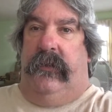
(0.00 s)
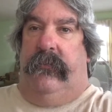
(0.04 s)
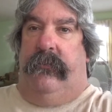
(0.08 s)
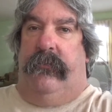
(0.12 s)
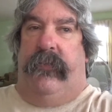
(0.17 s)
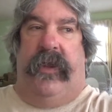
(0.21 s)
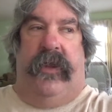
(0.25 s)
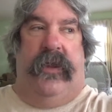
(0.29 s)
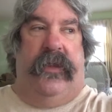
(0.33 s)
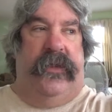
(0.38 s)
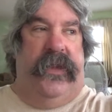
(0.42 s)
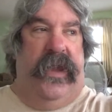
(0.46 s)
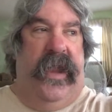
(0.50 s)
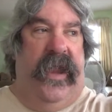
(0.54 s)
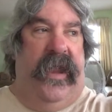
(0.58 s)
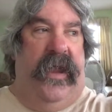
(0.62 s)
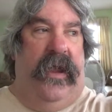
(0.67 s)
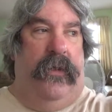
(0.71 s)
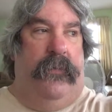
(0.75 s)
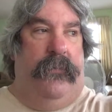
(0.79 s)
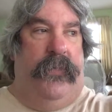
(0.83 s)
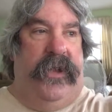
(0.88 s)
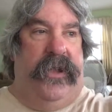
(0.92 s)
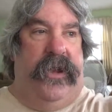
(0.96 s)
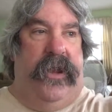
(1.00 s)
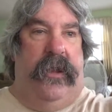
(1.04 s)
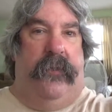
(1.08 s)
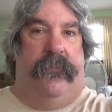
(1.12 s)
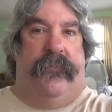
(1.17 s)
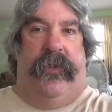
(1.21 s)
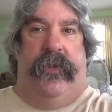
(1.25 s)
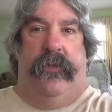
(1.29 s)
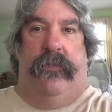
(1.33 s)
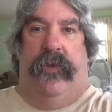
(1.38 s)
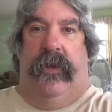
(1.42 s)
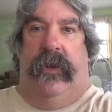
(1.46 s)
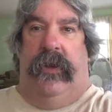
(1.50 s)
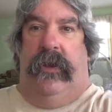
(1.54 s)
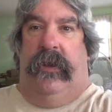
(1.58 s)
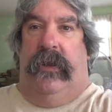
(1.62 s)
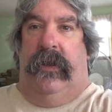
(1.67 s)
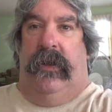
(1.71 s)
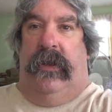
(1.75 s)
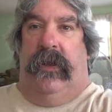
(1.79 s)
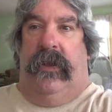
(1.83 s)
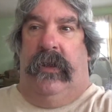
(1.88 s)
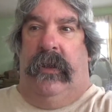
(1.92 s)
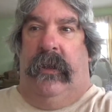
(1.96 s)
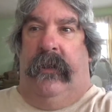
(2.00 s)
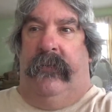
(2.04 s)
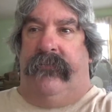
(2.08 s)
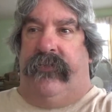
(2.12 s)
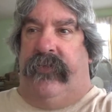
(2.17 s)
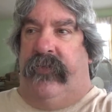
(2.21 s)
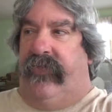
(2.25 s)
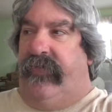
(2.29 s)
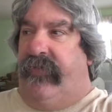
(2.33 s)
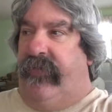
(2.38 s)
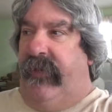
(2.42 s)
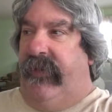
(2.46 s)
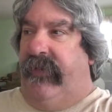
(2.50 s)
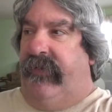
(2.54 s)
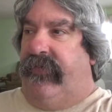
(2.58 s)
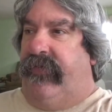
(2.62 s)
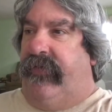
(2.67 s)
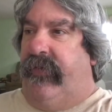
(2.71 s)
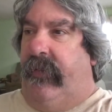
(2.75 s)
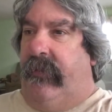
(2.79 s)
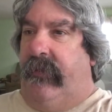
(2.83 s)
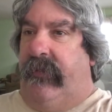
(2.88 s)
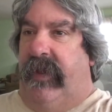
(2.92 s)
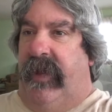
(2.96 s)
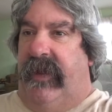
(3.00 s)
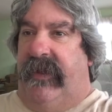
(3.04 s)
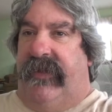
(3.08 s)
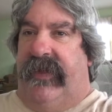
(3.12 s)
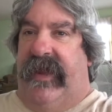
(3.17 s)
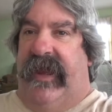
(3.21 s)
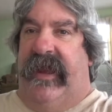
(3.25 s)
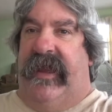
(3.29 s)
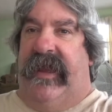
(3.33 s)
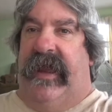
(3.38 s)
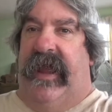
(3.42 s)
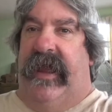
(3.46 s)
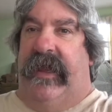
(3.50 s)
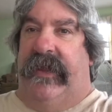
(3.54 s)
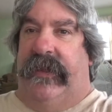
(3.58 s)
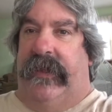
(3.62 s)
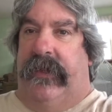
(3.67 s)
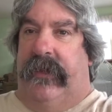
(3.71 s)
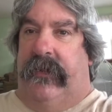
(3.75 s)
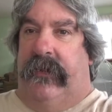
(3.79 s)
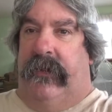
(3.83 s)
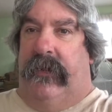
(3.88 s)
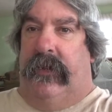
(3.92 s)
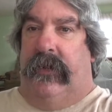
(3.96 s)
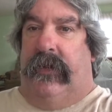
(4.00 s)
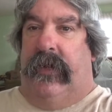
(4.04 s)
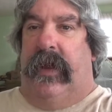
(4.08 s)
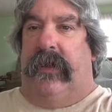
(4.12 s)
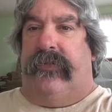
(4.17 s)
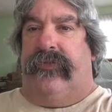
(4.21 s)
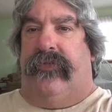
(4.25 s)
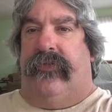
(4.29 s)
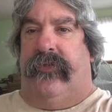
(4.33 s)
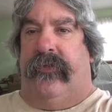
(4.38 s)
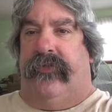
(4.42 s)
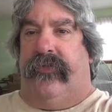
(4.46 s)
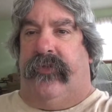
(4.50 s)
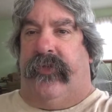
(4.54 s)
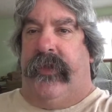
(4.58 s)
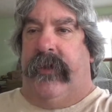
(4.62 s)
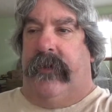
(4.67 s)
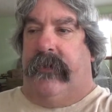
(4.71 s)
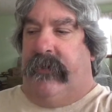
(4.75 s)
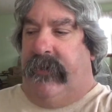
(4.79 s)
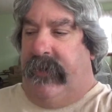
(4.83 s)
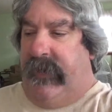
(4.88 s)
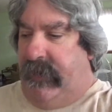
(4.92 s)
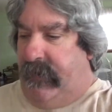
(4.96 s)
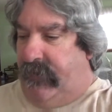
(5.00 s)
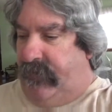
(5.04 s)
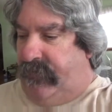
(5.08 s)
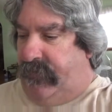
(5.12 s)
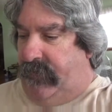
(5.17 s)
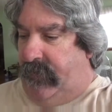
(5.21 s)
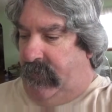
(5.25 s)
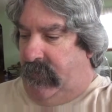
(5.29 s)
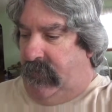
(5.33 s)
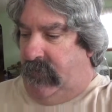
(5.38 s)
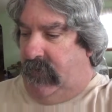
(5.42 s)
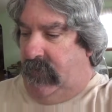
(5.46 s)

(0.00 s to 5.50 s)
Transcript: But yeah, how many of you would love to see something like that on here? I'm just curious.